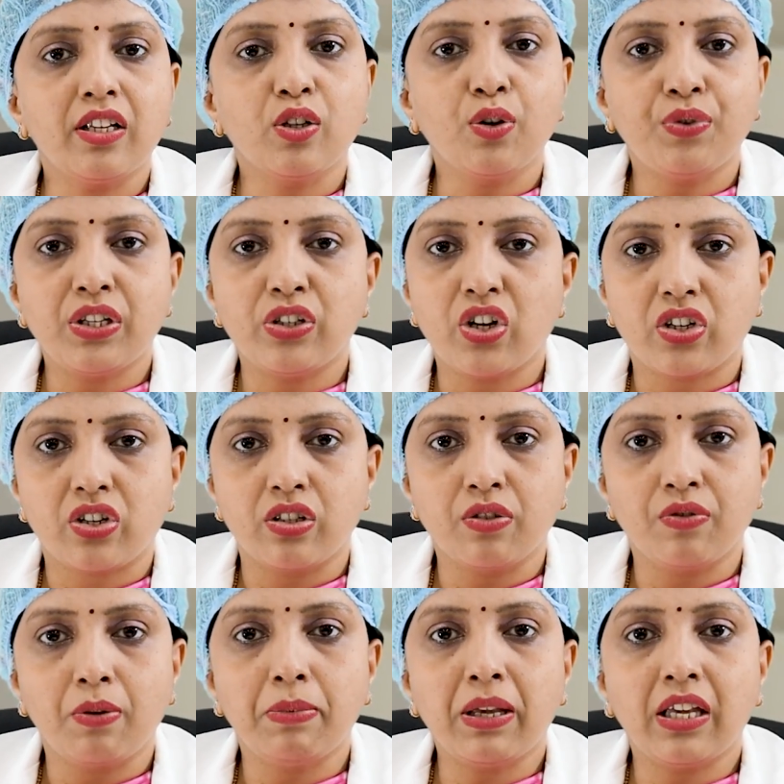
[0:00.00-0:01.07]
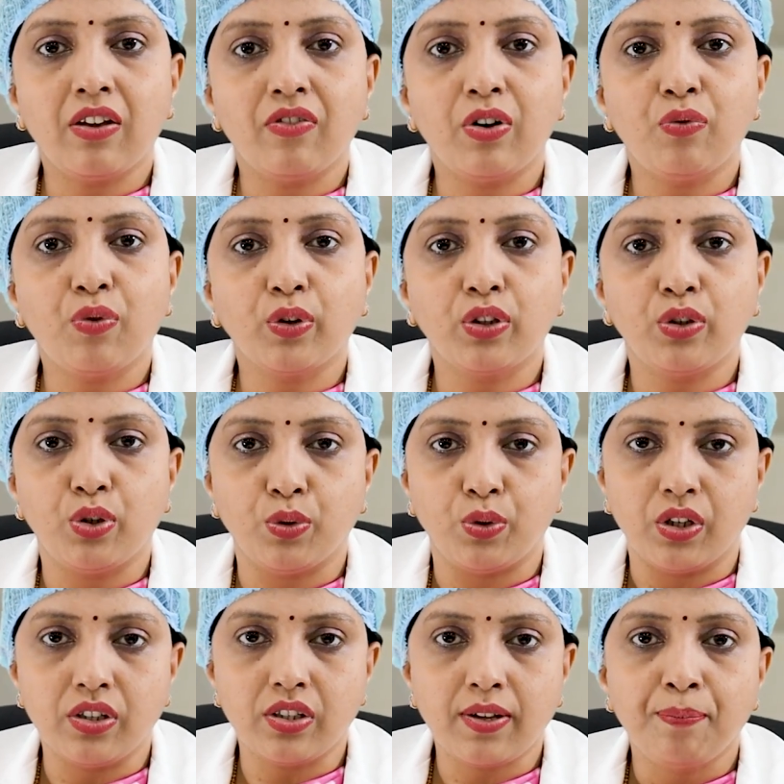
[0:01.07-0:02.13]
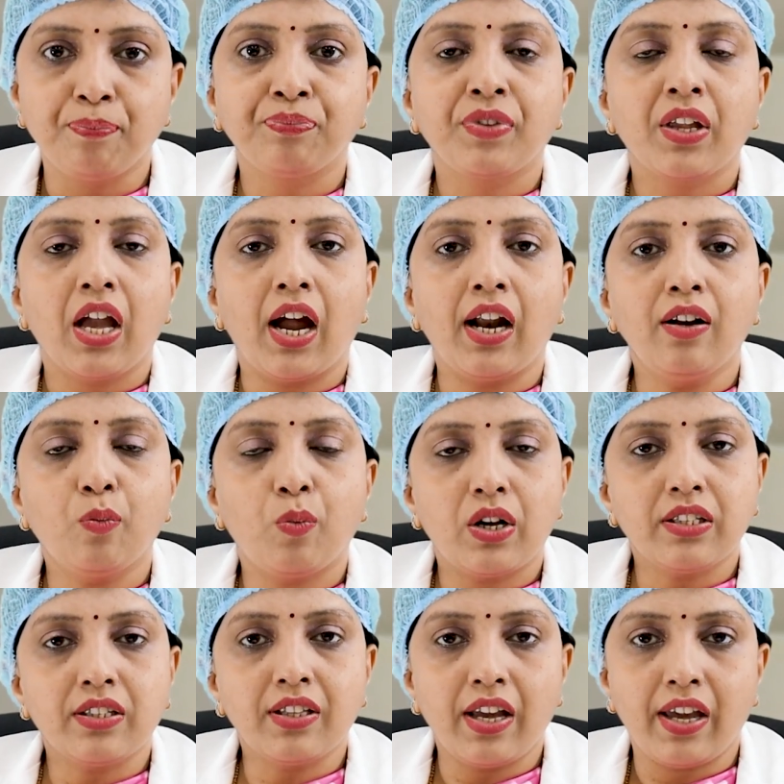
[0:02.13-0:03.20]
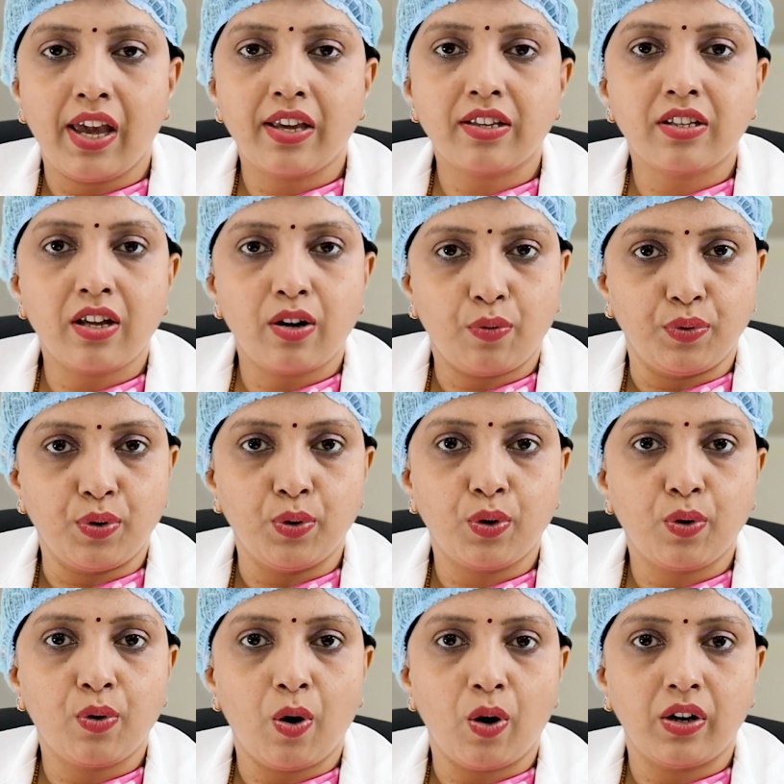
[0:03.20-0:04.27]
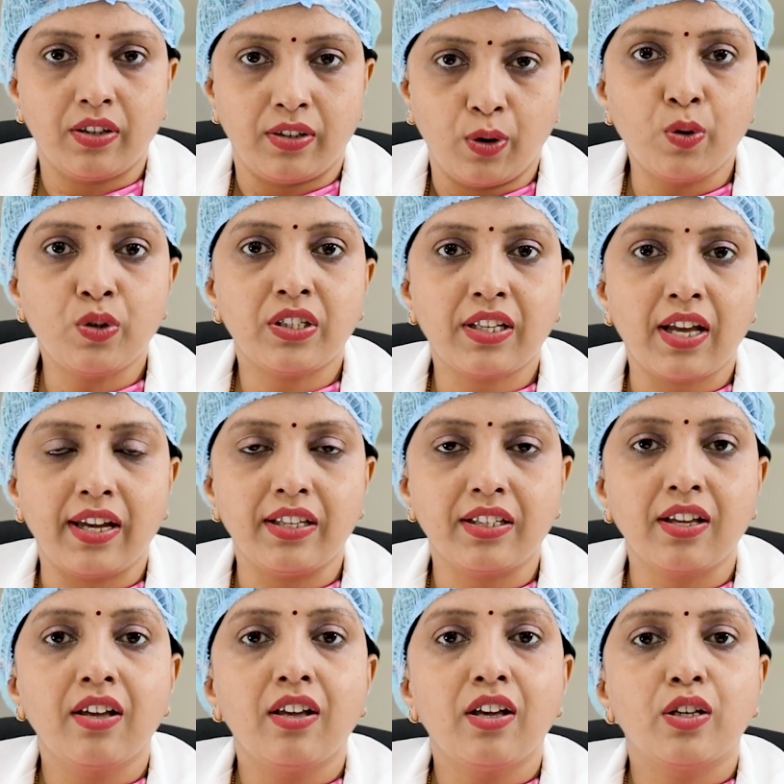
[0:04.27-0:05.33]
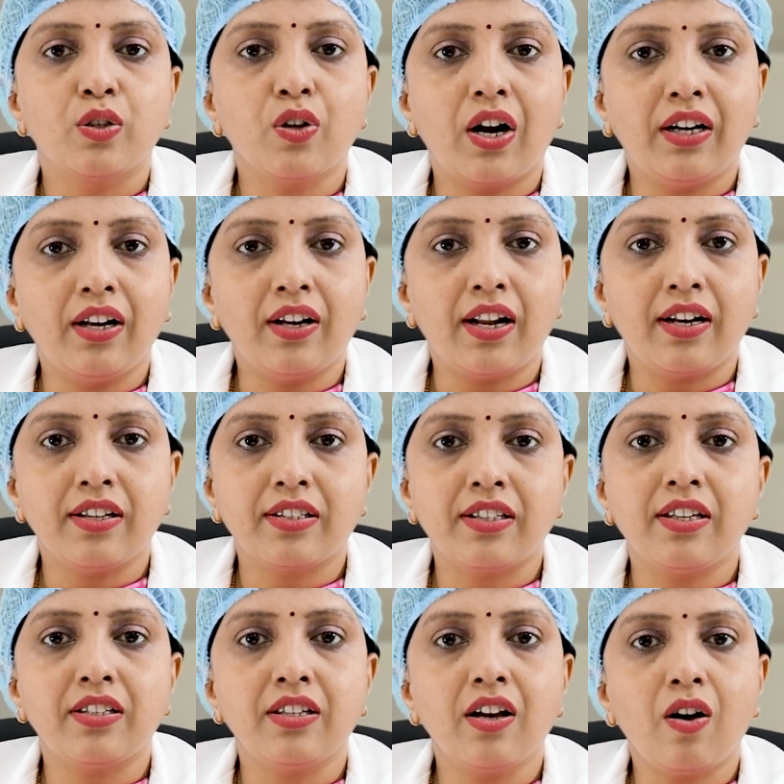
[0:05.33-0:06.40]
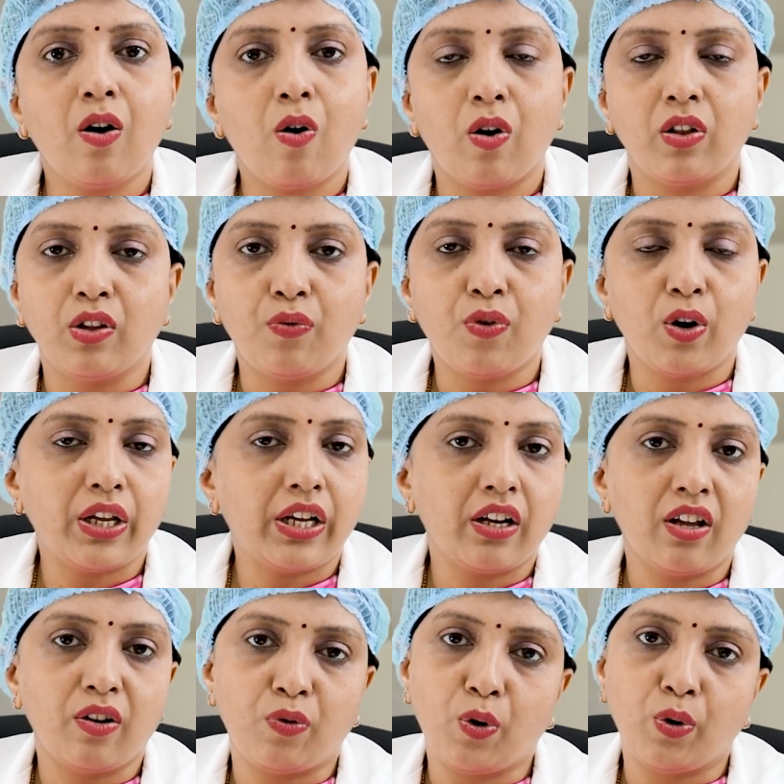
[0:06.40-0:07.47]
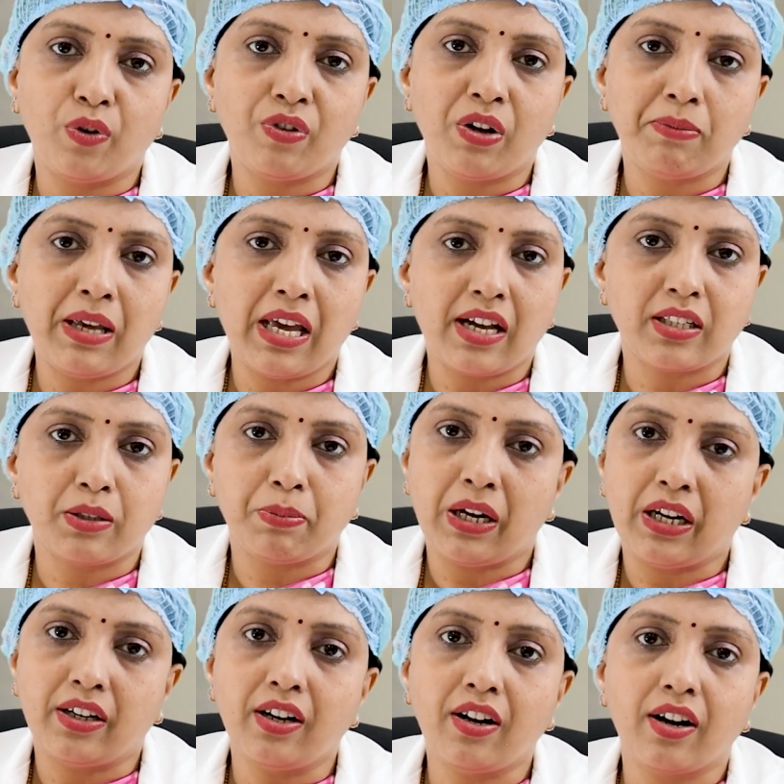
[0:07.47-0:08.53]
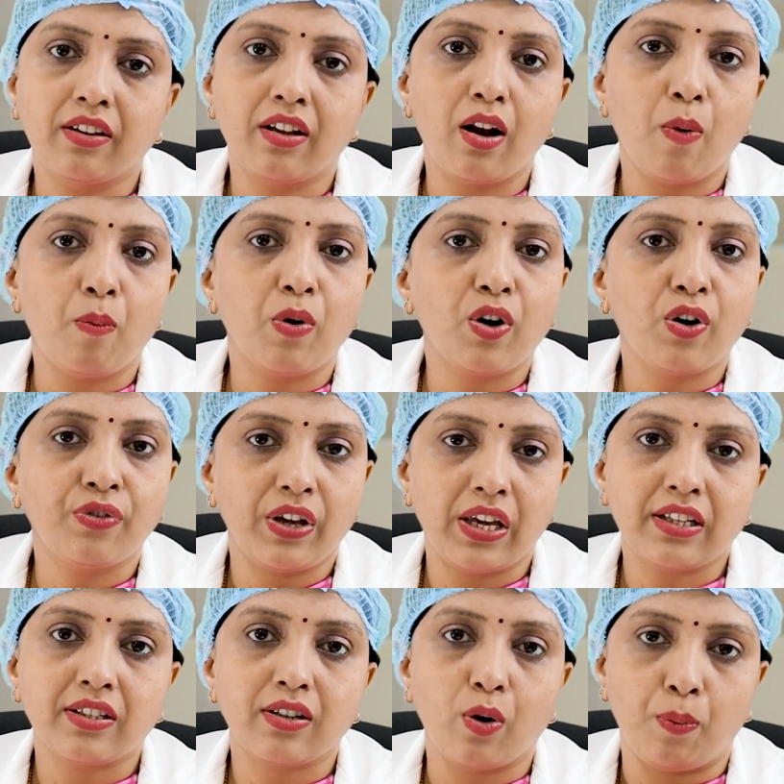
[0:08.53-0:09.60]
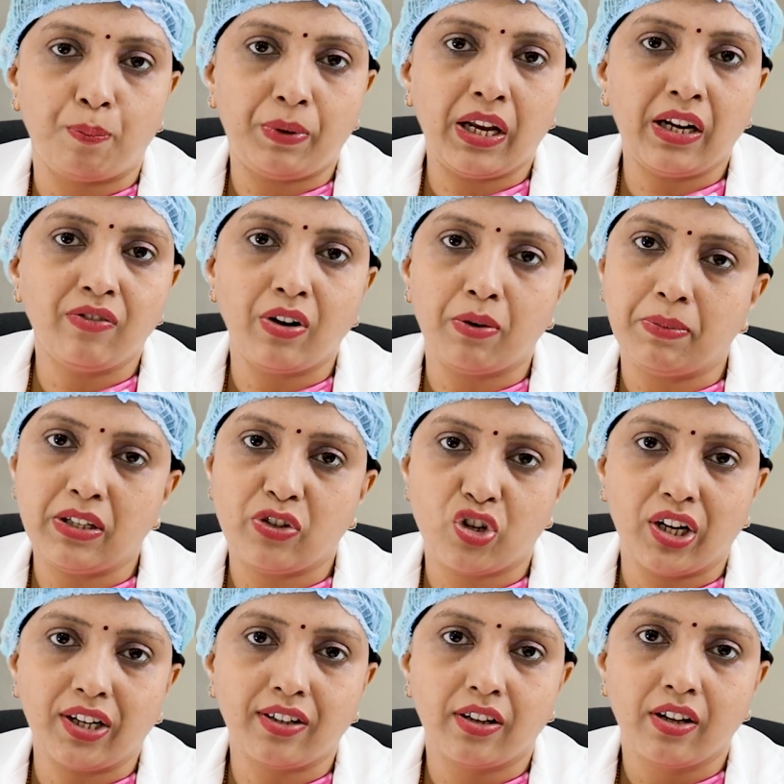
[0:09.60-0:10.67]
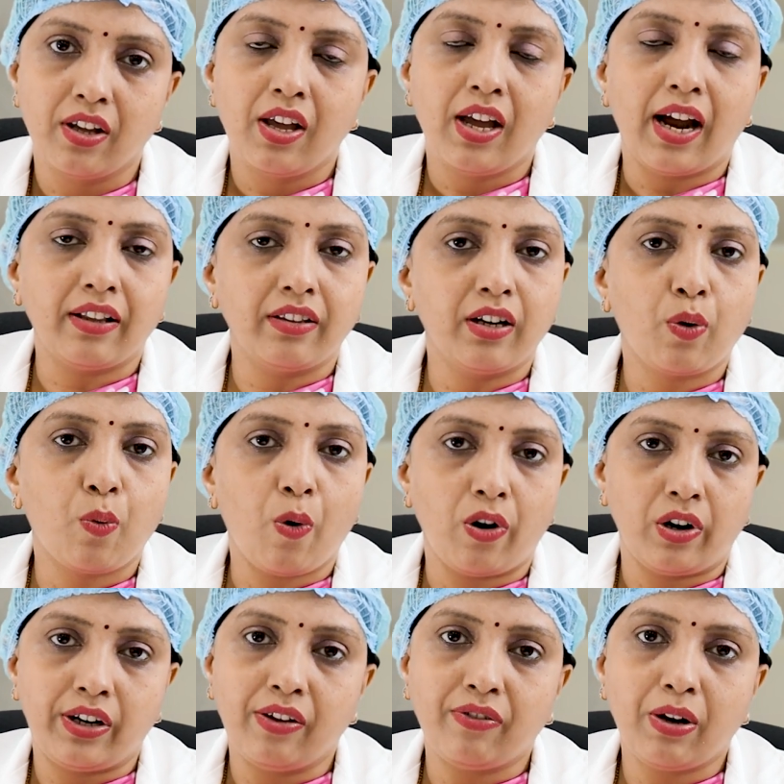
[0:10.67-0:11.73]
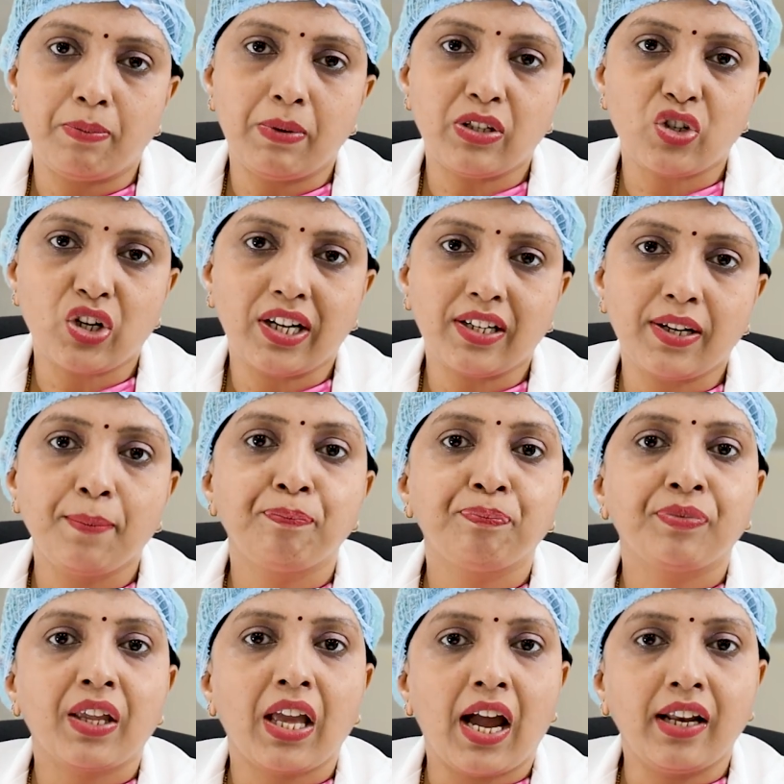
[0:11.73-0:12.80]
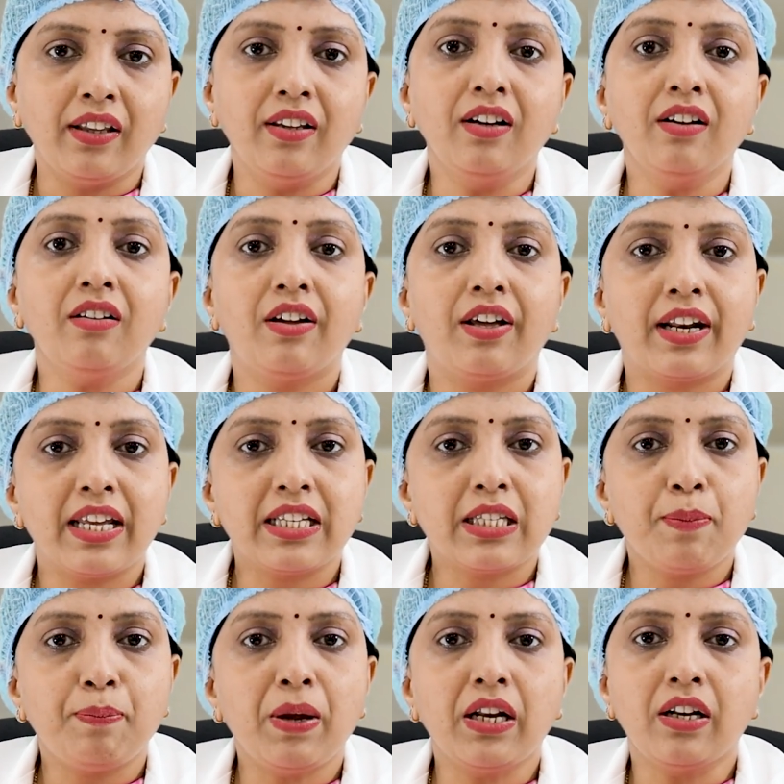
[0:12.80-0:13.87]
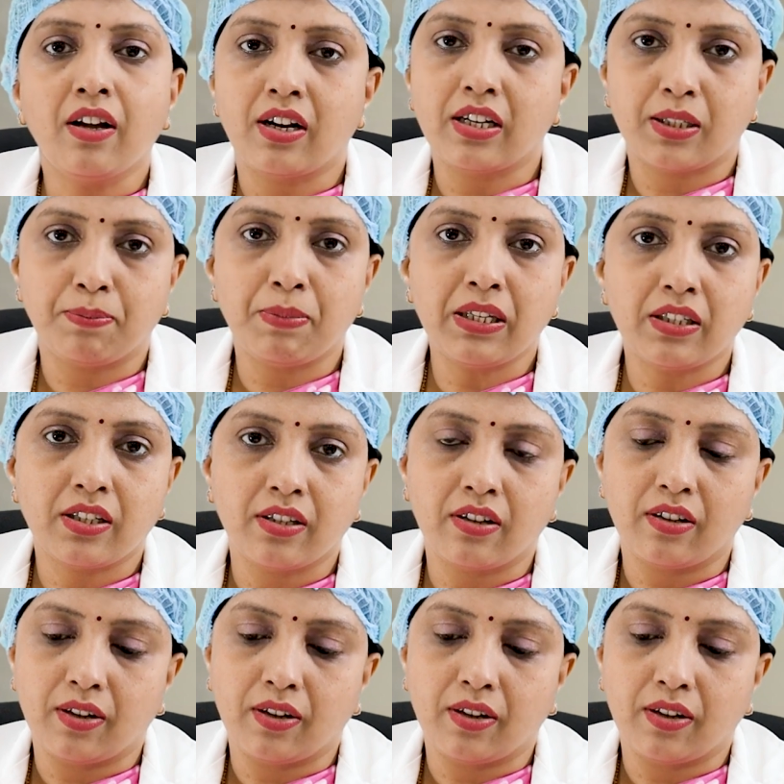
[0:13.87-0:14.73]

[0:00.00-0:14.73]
days of injections will be given for the donors, and once the eggs are of good size, so under anesthesia all the follicular fluid will be aspirated and the number of eggs obtained will be checked and their quality will be checked, and the recipient husband's